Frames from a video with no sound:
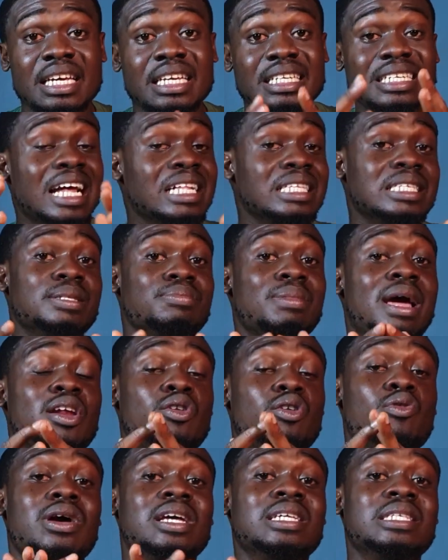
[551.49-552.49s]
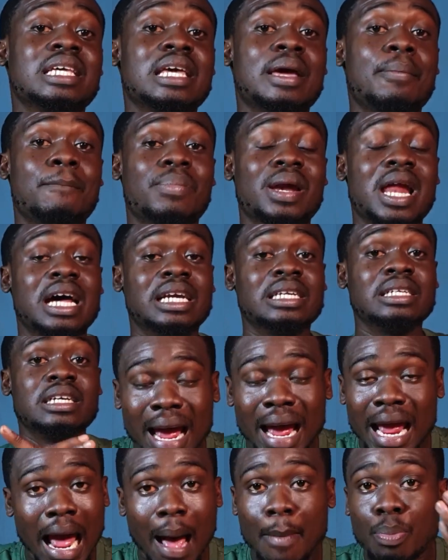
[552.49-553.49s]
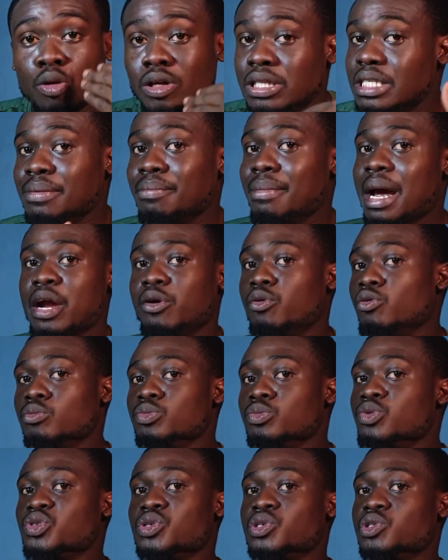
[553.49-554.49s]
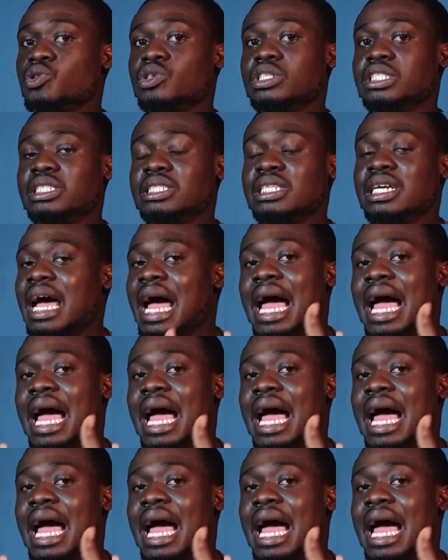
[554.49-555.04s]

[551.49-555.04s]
That is my no escape plan. I am not in my room to study.